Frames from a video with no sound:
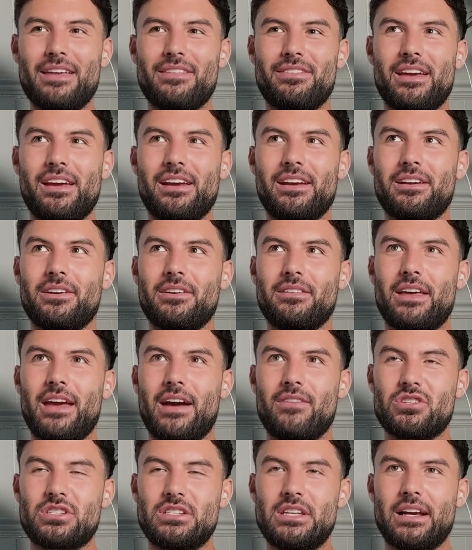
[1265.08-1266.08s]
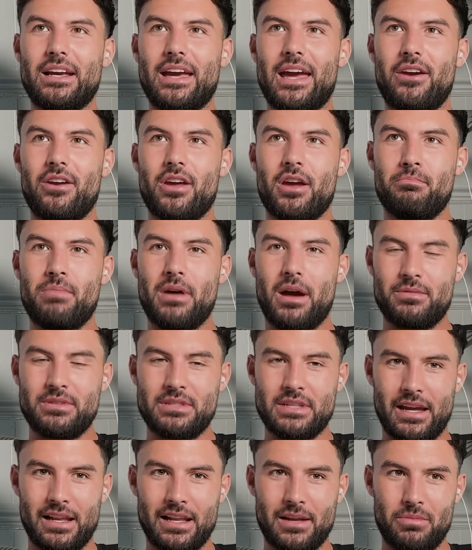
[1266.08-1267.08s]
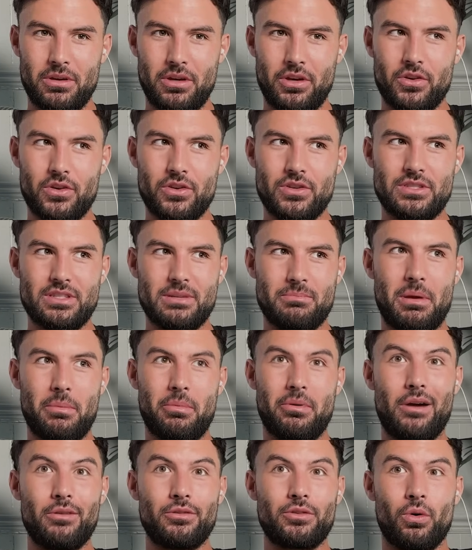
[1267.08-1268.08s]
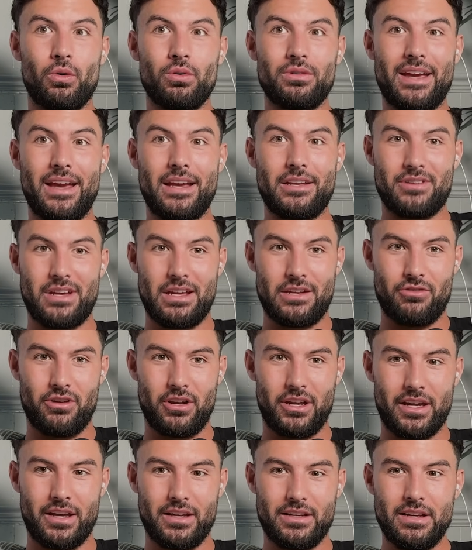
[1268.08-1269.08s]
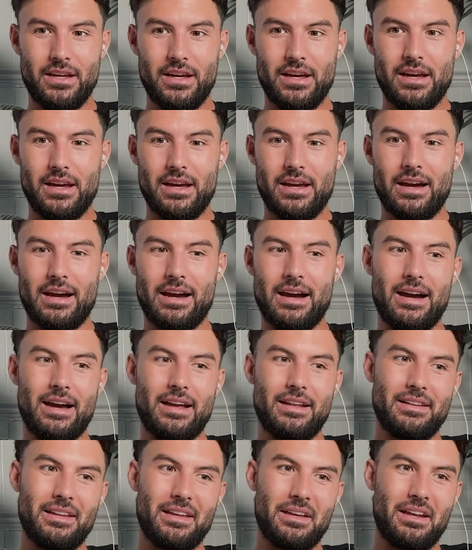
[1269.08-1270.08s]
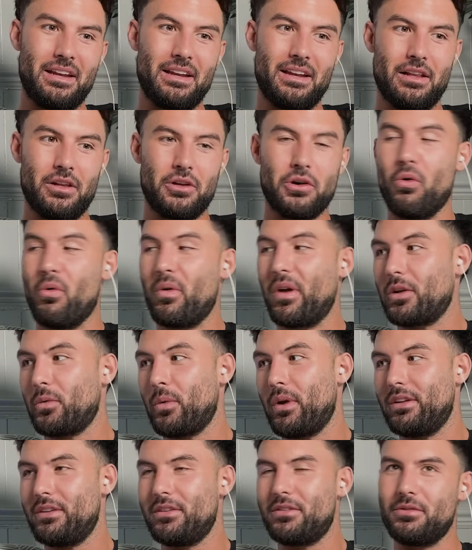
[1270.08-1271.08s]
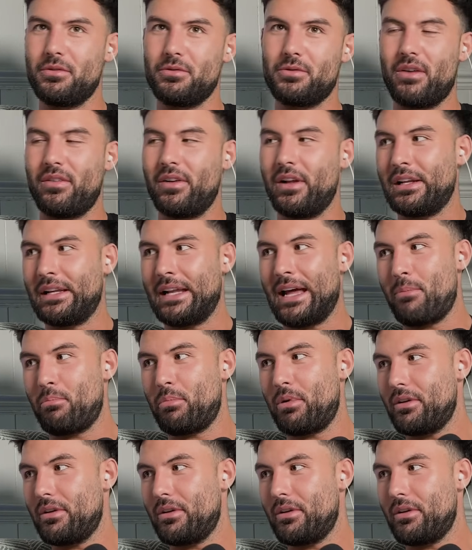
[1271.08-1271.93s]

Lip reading: think they have a snug area in pubs in Ireland because people are out all day drinking and they need a little corner to go into to have a little nap.